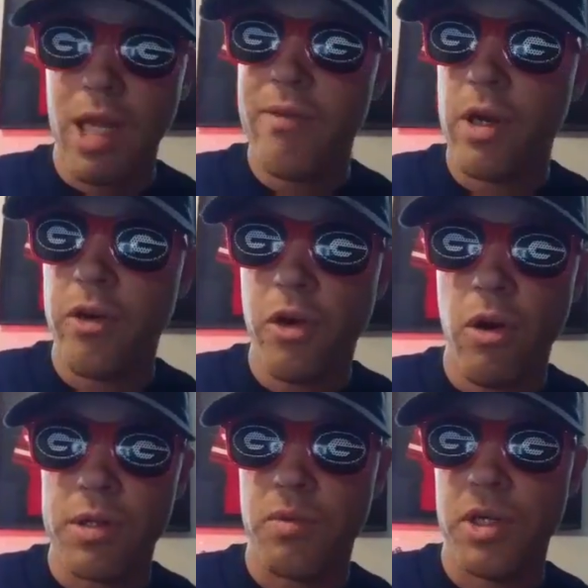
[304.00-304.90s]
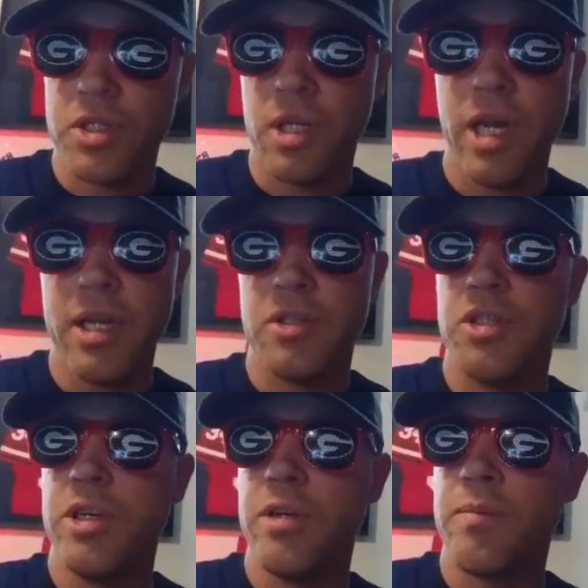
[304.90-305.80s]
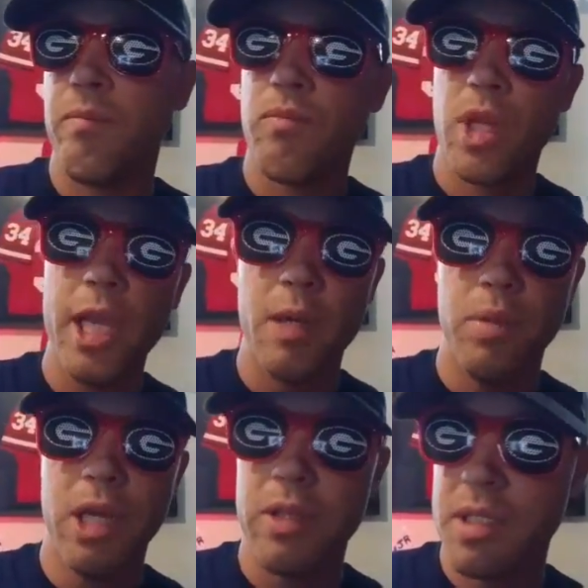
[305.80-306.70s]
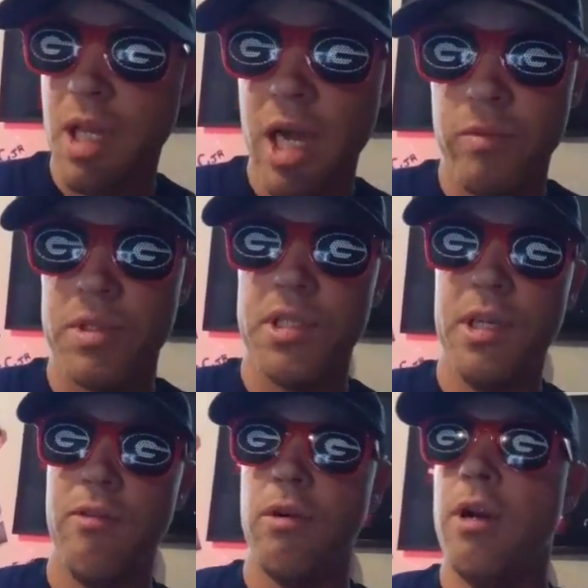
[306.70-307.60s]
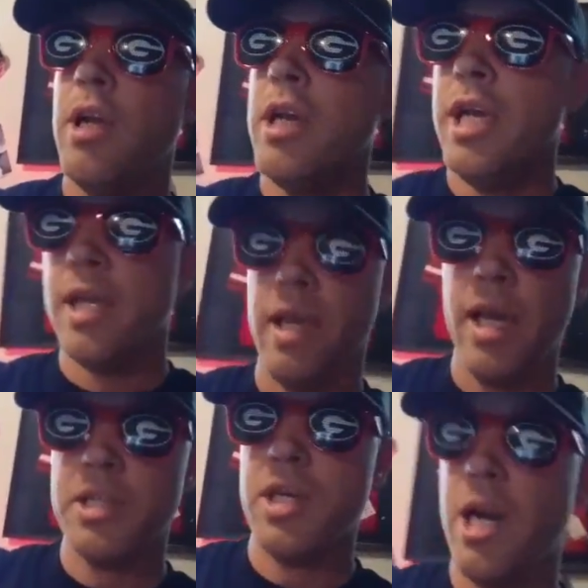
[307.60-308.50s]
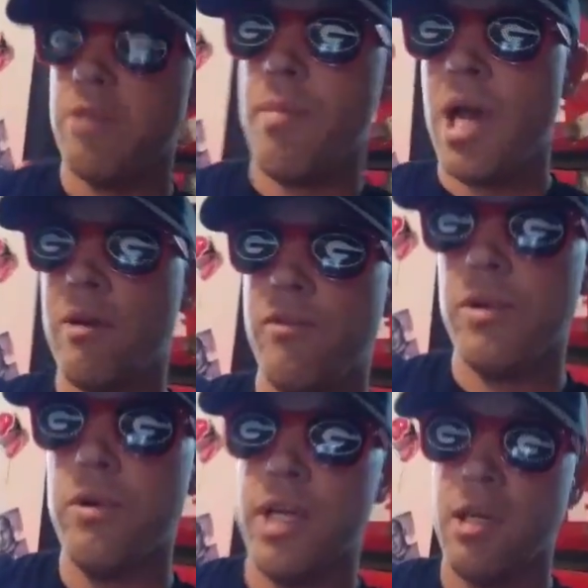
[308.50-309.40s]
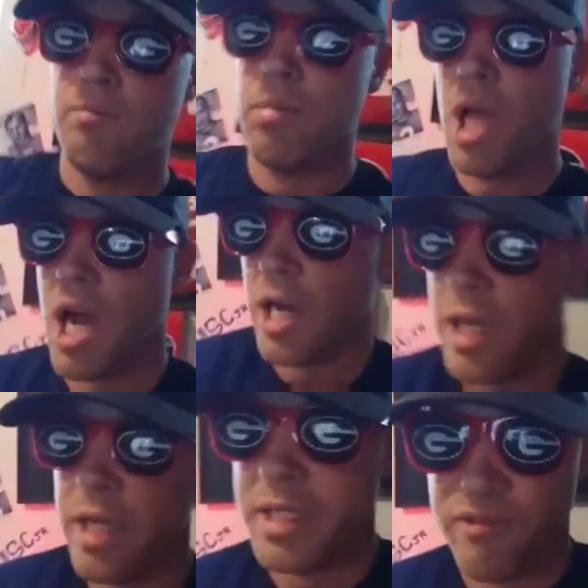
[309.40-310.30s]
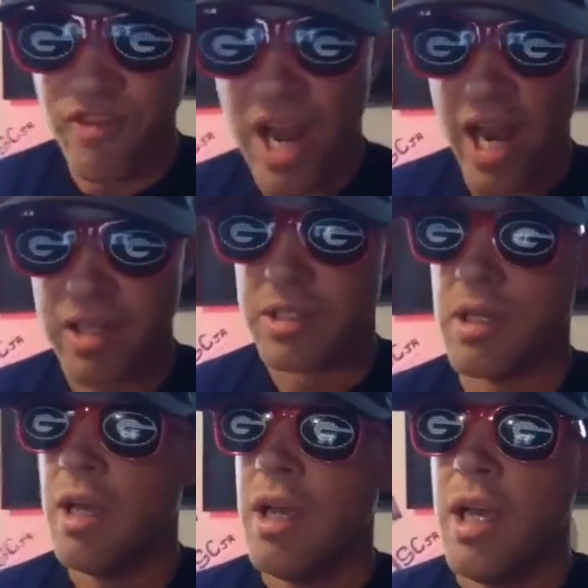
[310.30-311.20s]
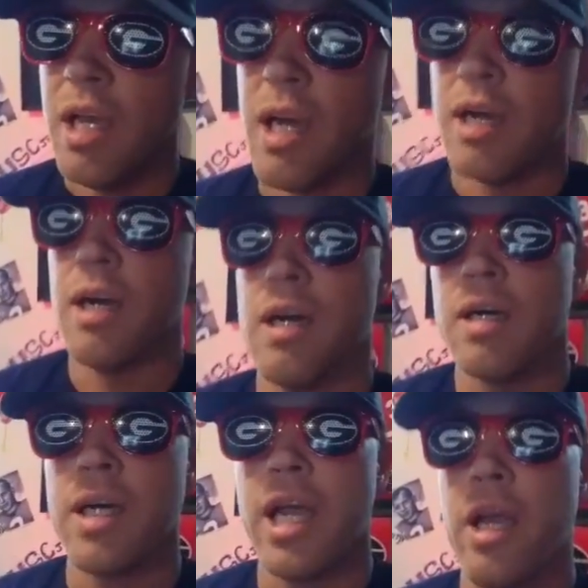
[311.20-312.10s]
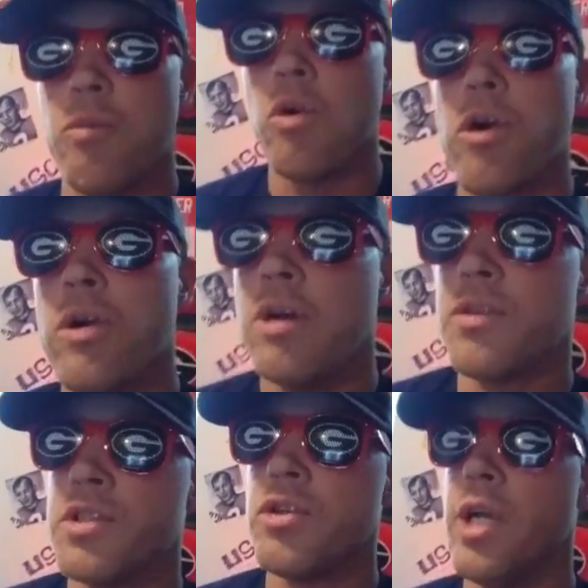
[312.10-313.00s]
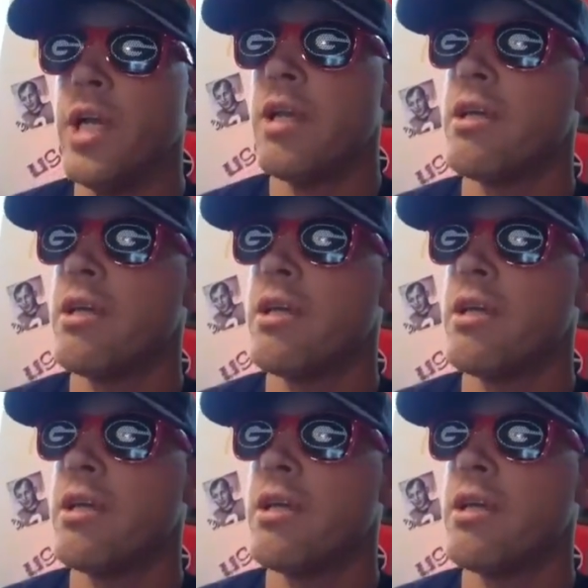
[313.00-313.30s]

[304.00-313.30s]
1,100 yards rushing last year. He can play the slot receiver. He can catch out of the backfield. He can block. He's fast. And word on the street